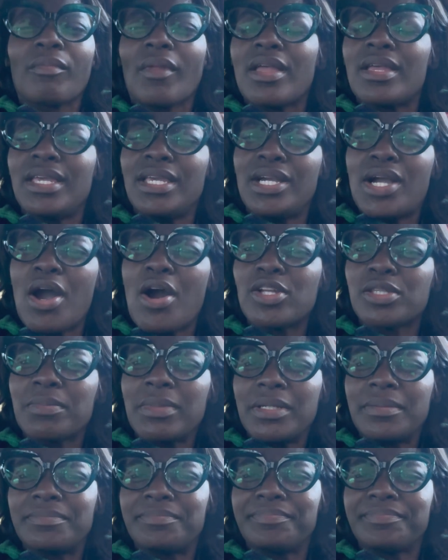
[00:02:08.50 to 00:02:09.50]
he called
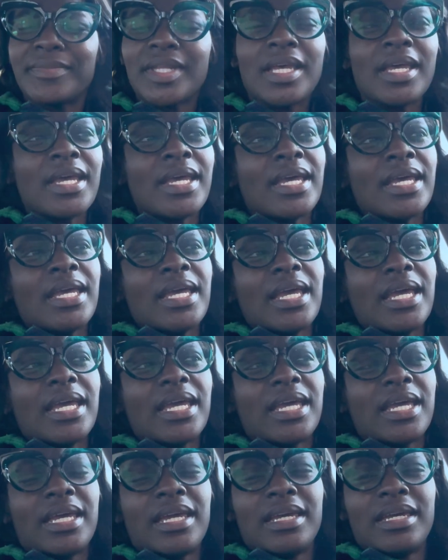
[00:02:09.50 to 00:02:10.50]
me
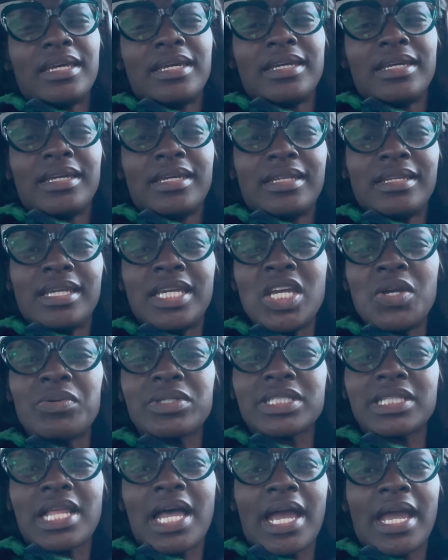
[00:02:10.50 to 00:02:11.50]
and he
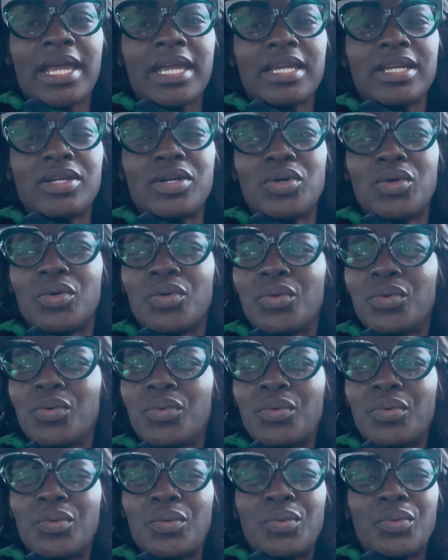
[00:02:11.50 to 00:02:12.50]
was like,
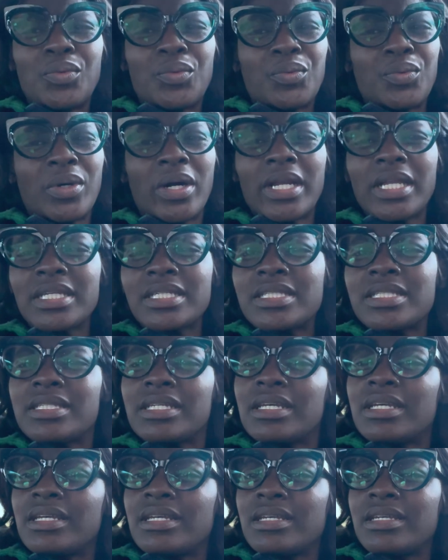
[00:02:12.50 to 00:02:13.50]
what is
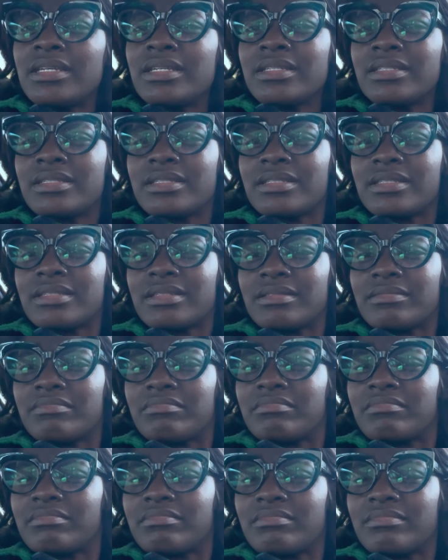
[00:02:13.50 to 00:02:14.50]
this
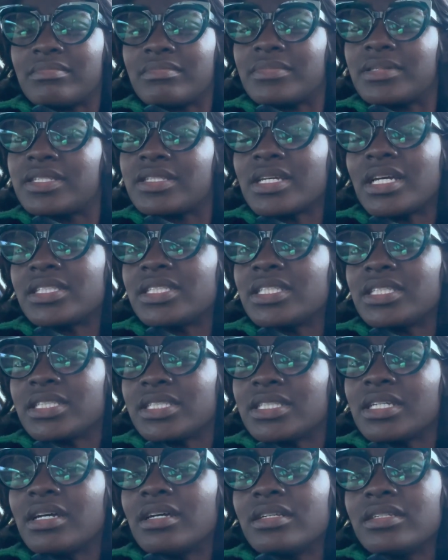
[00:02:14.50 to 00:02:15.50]
such and
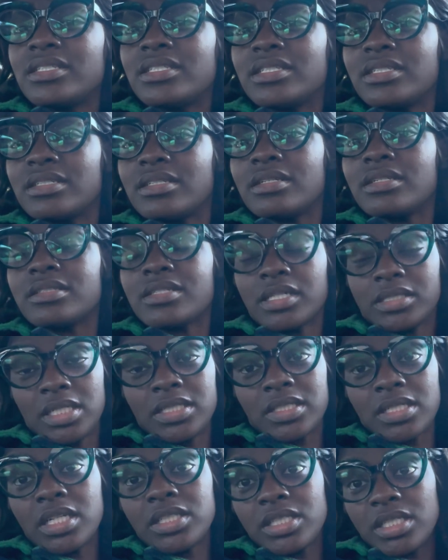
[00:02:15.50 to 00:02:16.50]
such
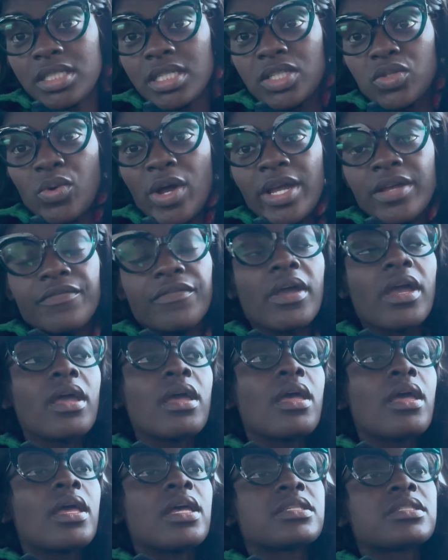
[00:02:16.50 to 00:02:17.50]
is his wife,
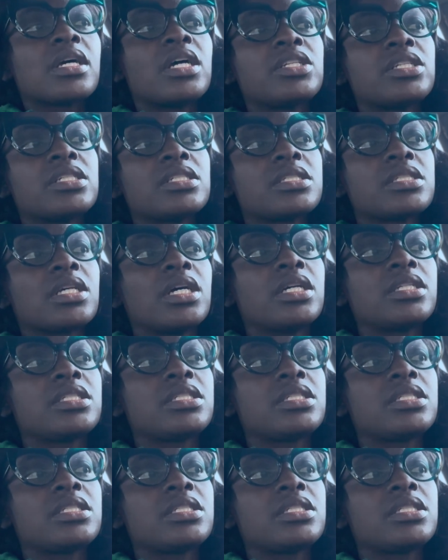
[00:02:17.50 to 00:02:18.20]
such and such